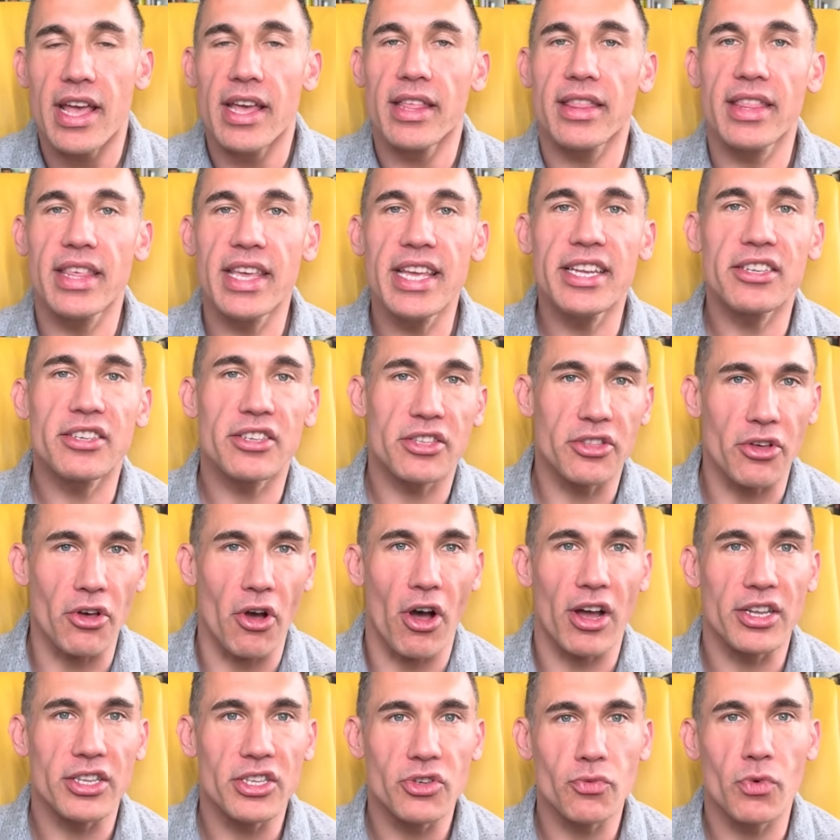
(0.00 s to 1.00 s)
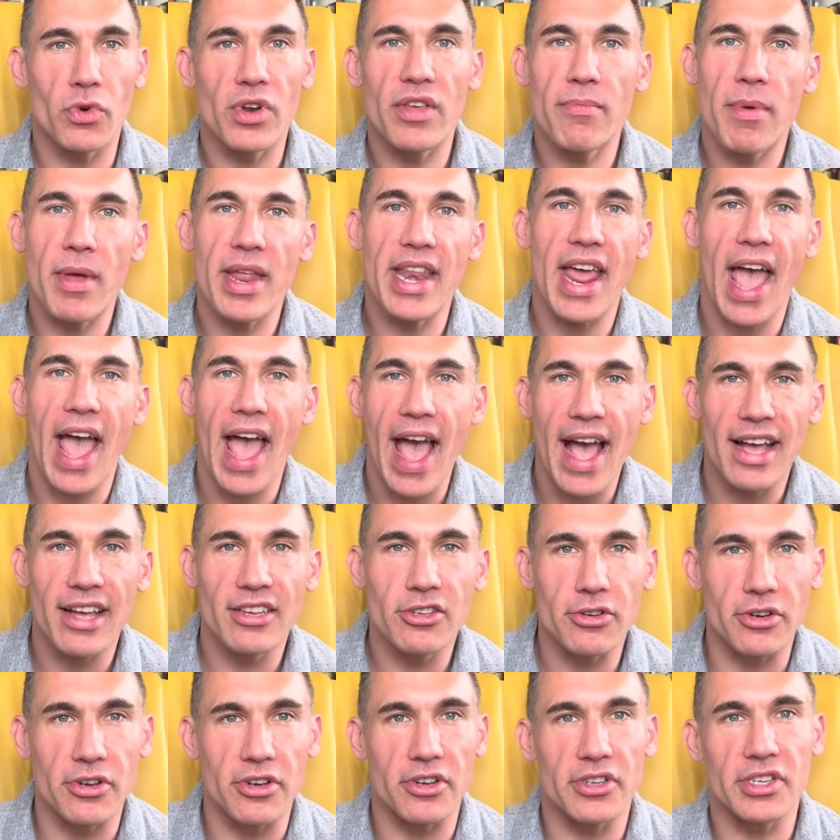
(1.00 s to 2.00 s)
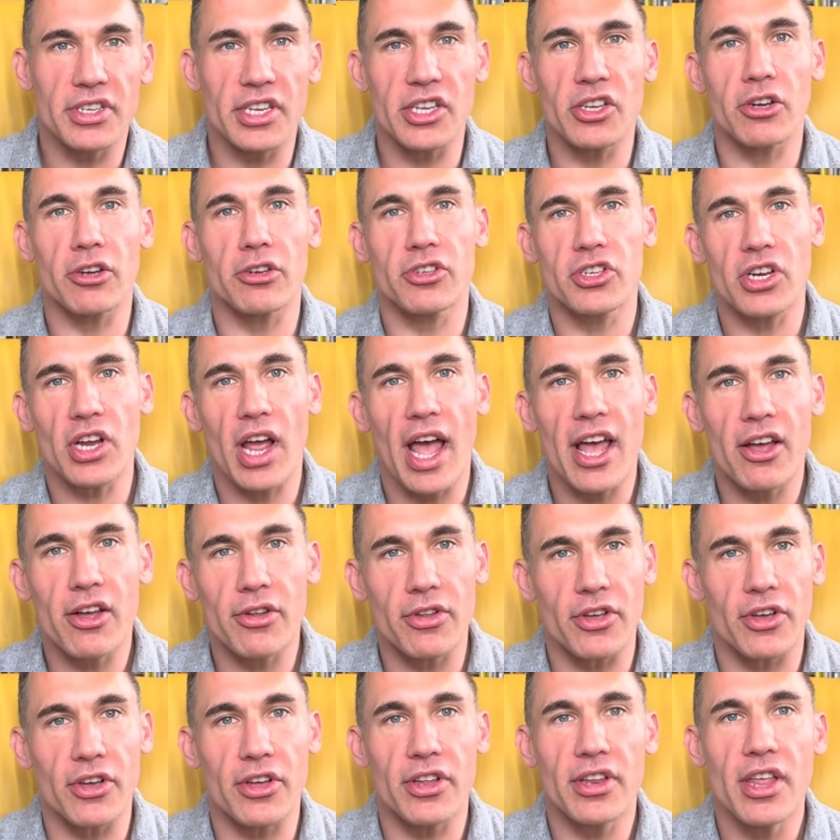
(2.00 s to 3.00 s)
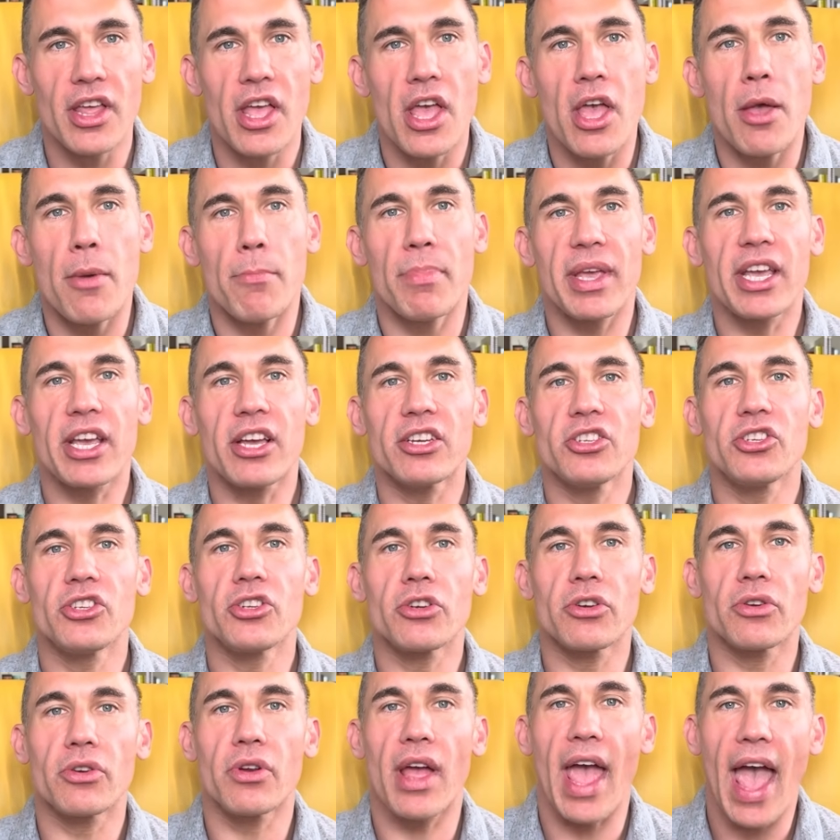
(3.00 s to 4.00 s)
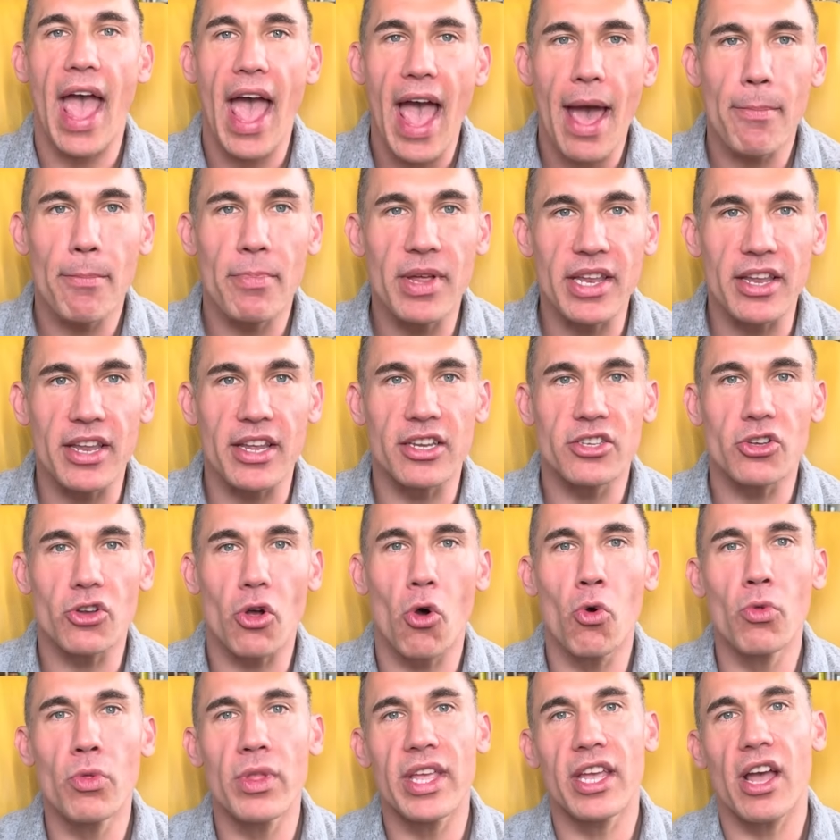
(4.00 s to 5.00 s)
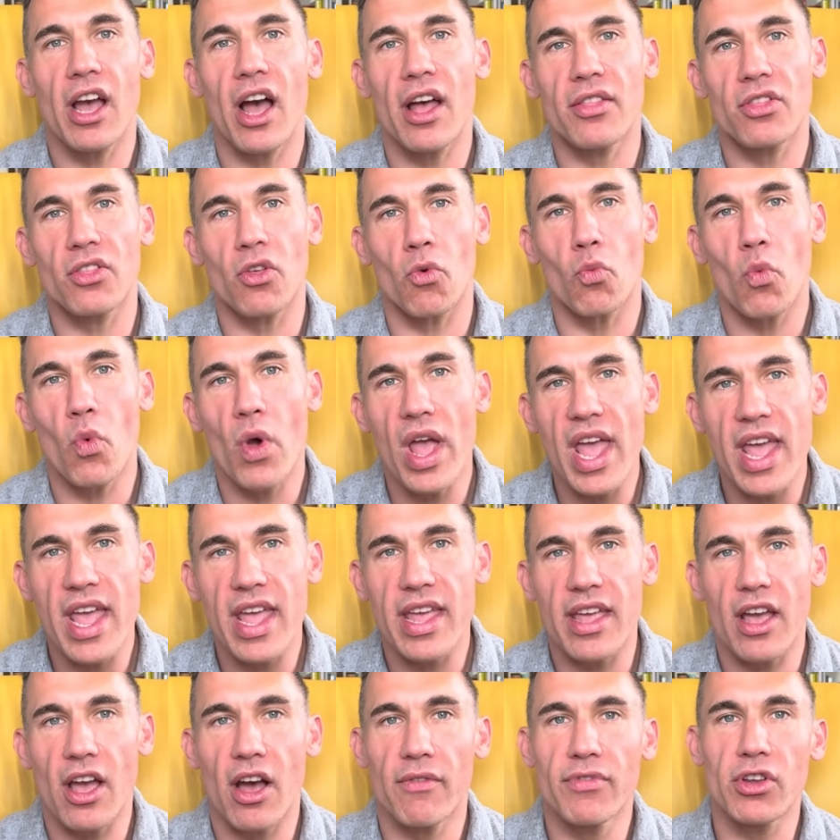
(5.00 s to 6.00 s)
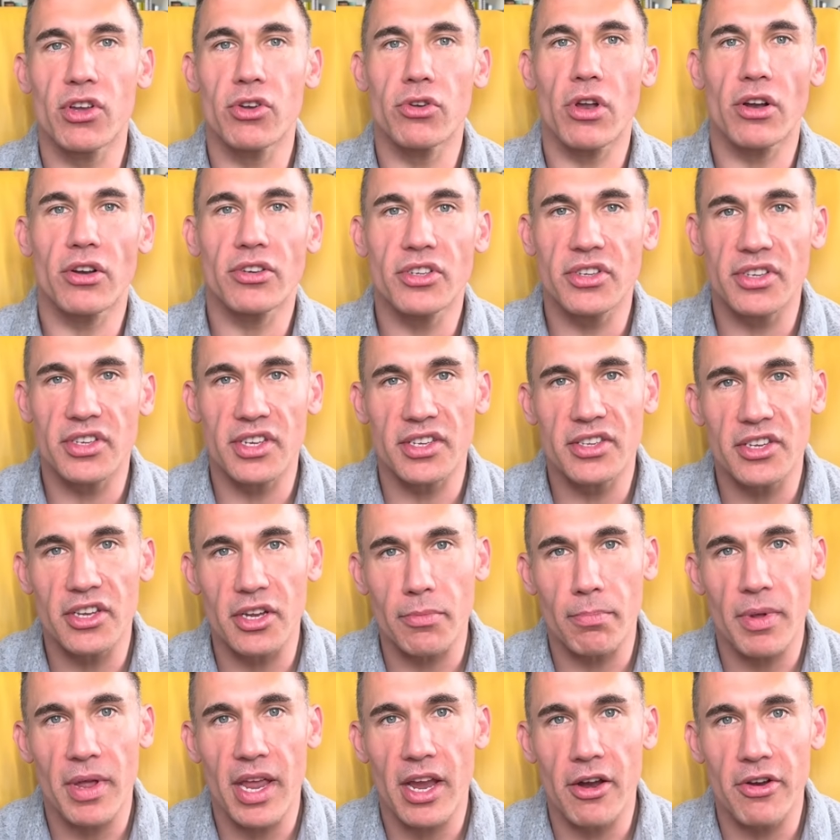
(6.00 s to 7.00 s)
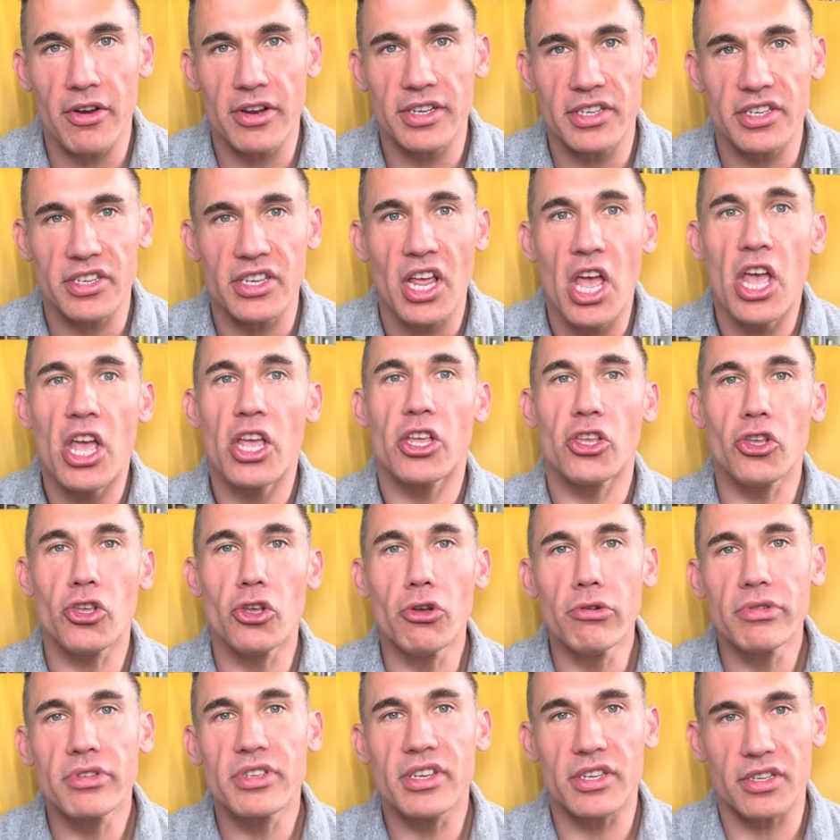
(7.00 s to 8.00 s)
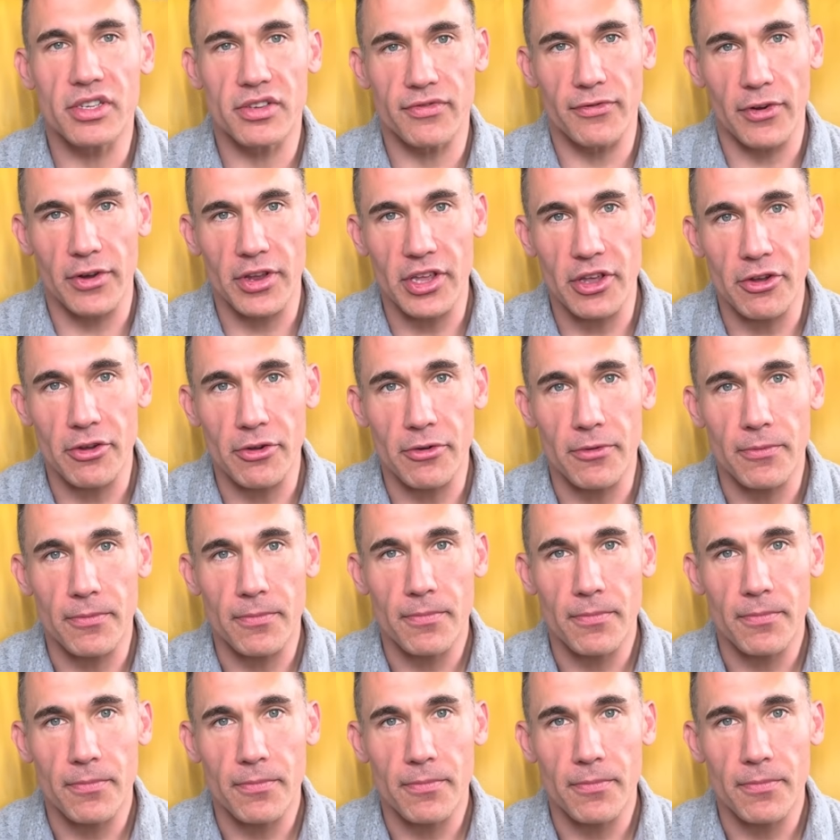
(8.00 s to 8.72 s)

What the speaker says: These thoughts would have been hazards in your childhood because your happiness only got in the way of your narcissistic parents' uses for you.